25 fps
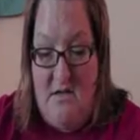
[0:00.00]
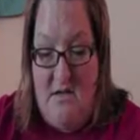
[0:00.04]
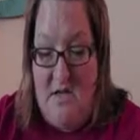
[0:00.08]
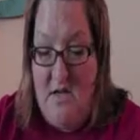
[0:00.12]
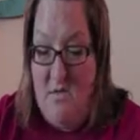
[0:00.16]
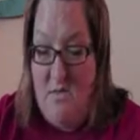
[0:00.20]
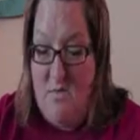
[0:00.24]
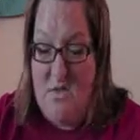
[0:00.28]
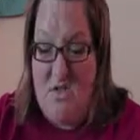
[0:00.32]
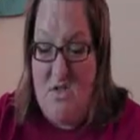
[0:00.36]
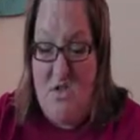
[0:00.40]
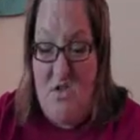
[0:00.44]

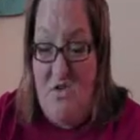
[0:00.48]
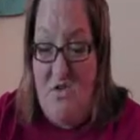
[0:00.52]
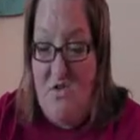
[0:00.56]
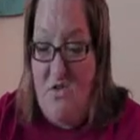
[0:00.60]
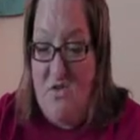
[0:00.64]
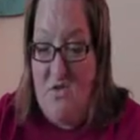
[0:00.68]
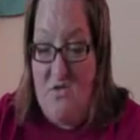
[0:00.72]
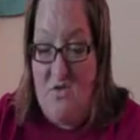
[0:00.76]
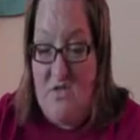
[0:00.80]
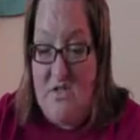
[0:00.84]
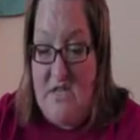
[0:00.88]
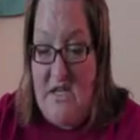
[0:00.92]
It was New
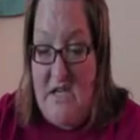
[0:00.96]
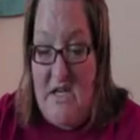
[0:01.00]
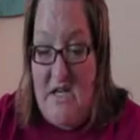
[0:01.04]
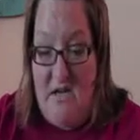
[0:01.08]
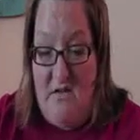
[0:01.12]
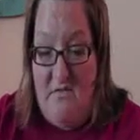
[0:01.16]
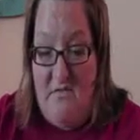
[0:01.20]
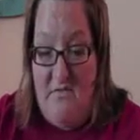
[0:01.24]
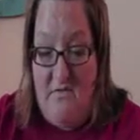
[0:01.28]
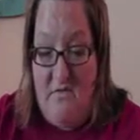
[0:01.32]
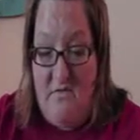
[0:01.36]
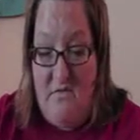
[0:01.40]
Year's
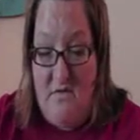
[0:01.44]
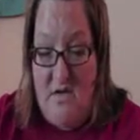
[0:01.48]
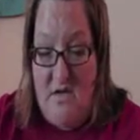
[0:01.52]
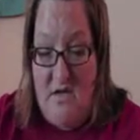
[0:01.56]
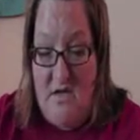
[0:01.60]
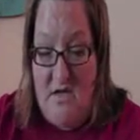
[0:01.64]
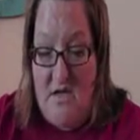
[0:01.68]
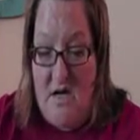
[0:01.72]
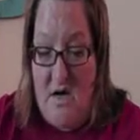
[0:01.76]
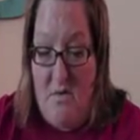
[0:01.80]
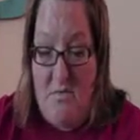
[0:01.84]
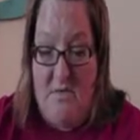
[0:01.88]
Eve.
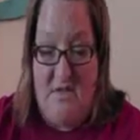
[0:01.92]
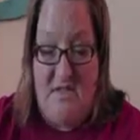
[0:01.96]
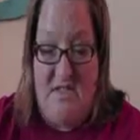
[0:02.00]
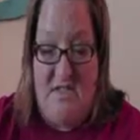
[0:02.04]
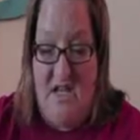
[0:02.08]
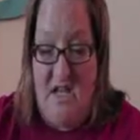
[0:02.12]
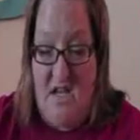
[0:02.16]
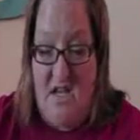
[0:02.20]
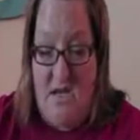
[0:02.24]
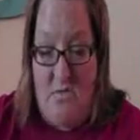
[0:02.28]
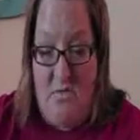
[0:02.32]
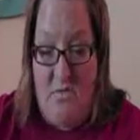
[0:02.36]
I was
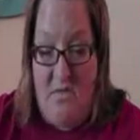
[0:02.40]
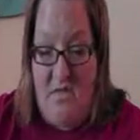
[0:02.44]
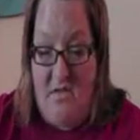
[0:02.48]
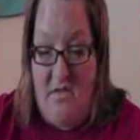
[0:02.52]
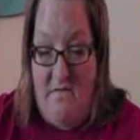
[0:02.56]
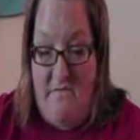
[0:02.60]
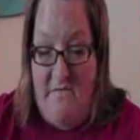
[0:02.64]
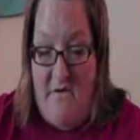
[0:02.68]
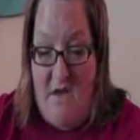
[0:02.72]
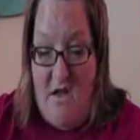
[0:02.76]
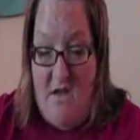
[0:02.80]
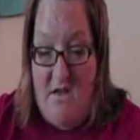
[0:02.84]
singing with the
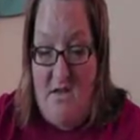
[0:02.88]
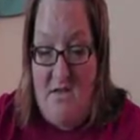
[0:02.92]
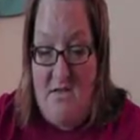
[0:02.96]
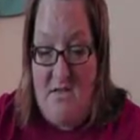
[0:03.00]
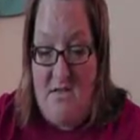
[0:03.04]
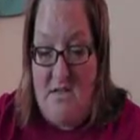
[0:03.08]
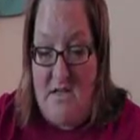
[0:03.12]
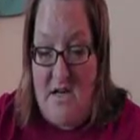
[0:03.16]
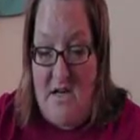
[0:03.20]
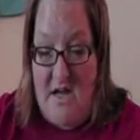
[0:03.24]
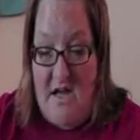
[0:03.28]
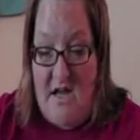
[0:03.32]

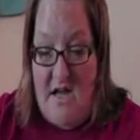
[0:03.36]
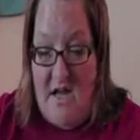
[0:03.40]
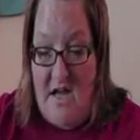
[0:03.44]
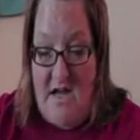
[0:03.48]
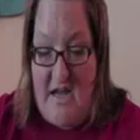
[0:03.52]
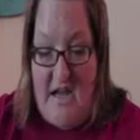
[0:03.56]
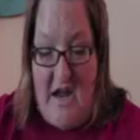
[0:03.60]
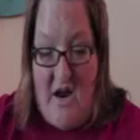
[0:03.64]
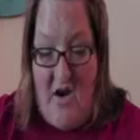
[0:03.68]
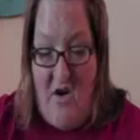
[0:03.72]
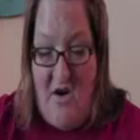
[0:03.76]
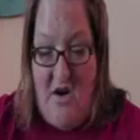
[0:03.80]
fellas and I got
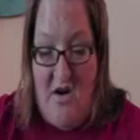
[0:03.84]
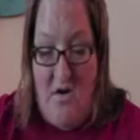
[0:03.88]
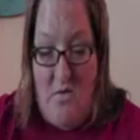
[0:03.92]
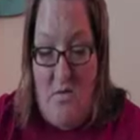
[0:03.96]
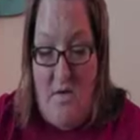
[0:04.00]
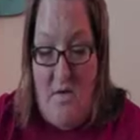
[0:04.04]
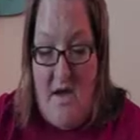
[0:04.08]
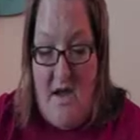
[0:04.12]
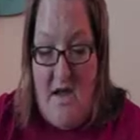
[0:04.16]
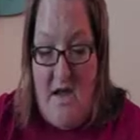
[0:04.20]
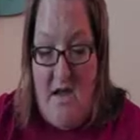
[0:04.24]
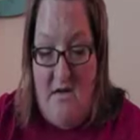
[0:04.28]
carried
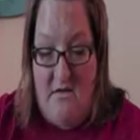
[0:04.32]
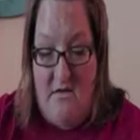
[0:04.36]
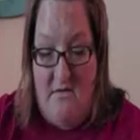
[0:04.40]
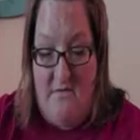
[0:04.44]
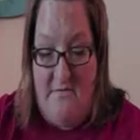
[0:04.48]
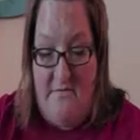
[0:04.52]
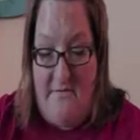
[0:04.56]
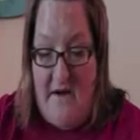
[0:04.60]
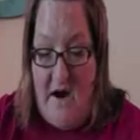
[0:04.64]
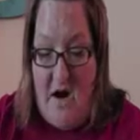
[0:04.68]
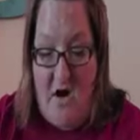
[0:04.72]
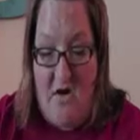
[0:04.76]
away and
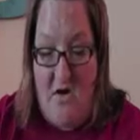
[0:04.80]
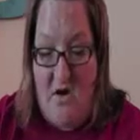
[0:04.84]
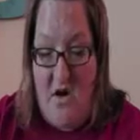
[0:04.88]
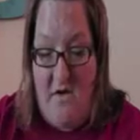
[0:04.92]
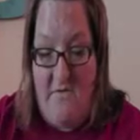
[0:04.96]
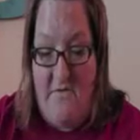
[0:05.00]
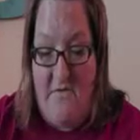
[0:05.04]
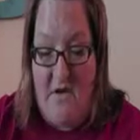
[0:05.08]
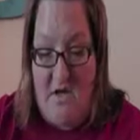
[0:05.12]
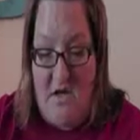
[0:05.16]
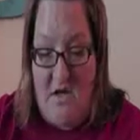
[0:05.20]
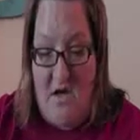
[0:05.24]
fired
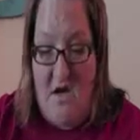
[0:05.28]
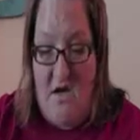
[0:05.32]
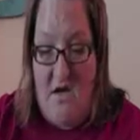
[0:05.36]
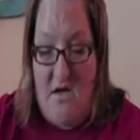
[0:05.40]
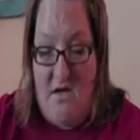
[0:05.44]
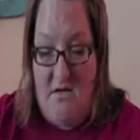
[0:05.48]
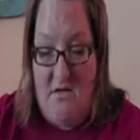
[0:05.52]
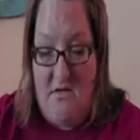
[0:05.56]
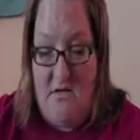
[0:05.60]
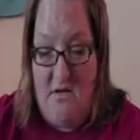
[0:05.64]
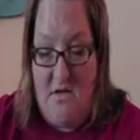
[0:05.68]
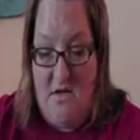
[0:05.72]
off a
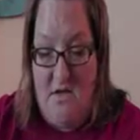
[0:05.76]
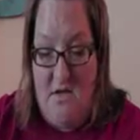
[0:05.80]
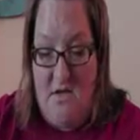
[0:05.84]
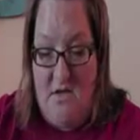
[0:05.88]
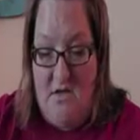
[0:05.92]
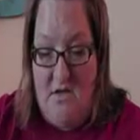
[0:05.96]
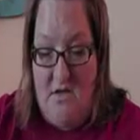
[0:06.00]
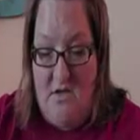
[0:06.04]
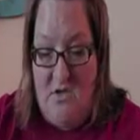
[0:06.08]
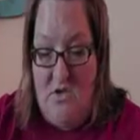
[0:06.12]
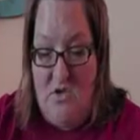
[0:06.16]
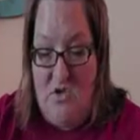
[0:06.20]
gun.
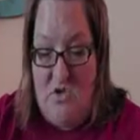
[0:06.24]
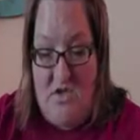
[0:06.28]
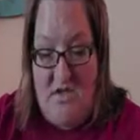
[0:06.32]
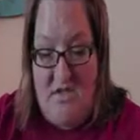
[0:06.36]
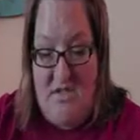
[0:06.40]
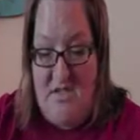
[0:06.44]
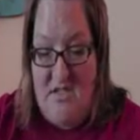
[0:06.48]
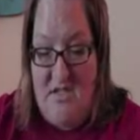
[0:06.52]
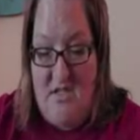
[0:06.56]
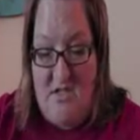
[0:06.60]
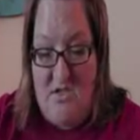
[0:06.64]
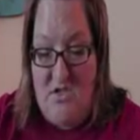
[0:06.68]

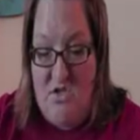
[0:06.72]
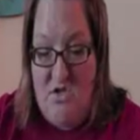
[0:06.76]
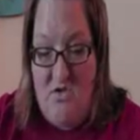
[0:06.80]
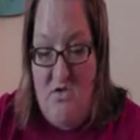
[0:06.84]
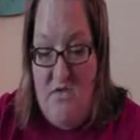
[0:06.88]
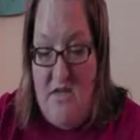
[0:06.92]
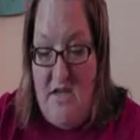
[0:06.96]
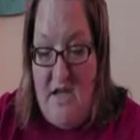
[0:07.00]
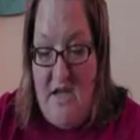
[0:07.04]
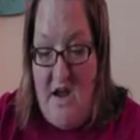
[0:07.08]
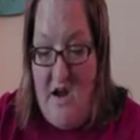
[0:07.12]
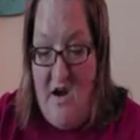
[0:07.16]
Just into
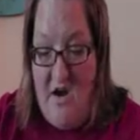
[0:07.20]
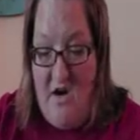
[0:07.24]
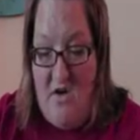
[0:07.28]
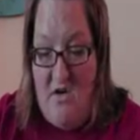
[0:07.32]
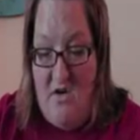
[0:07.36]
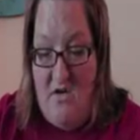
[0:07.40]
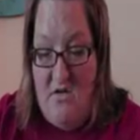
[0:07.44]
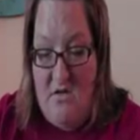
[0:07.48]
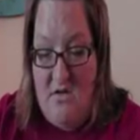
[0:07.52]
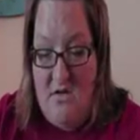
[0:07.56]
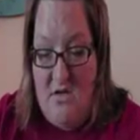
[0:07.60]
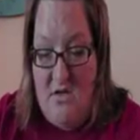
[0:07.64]
the
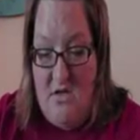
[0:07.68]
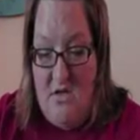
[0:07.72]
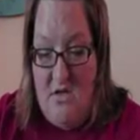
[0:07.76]
air.